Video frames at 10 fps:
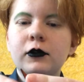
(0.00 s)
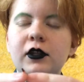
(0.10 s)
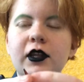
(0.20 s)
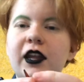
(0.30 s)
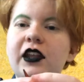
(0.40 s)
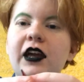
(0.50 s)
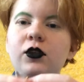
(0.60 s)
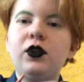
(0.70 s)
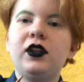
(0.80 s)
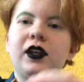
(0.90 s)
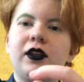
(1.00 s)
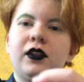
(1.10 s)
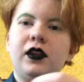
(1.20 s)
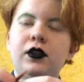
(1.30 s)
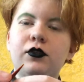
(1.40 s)
I do need to get to the
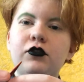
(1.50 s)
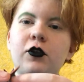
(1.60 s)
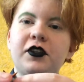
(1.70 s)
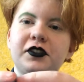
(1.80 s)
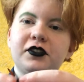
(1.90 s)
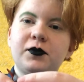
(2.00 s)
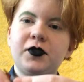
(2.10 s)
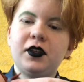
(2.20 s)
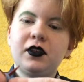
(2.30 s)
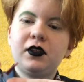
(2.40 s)
end of this row because there's something